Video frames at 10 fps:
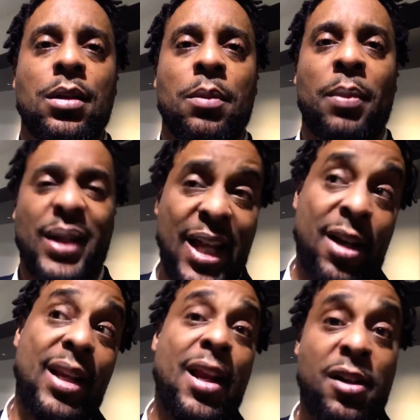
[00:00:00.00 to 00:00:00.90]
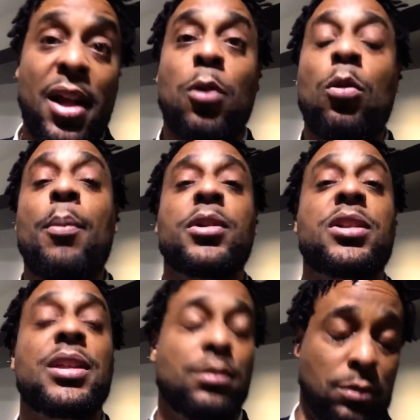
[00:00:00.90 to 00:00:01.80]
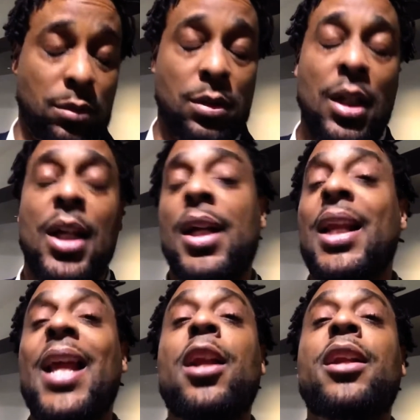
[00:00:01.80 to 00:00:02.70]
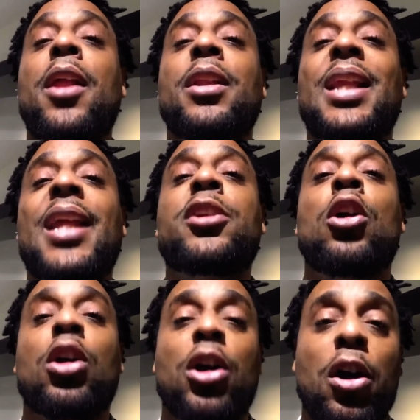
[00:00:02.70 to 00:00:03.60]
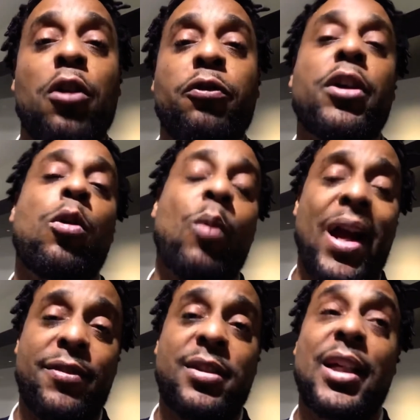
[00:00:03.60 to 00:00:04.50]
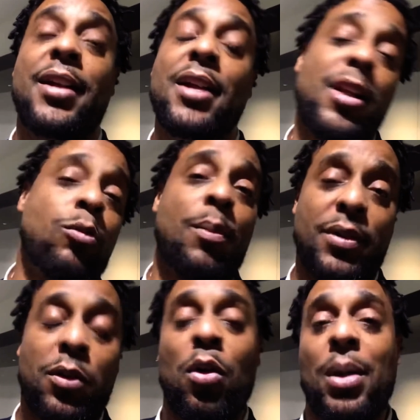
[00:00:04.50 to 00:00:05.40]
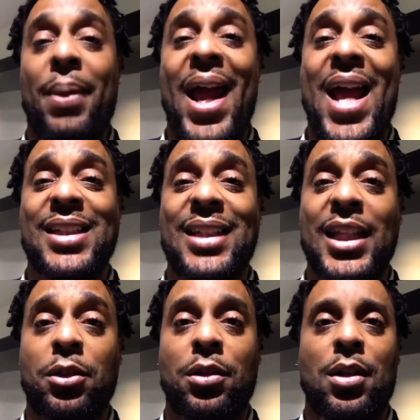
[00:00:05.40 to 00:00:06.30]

But let, let another woman, see, let, another, let your girlfriend or wife see another woman throwing a pass at you.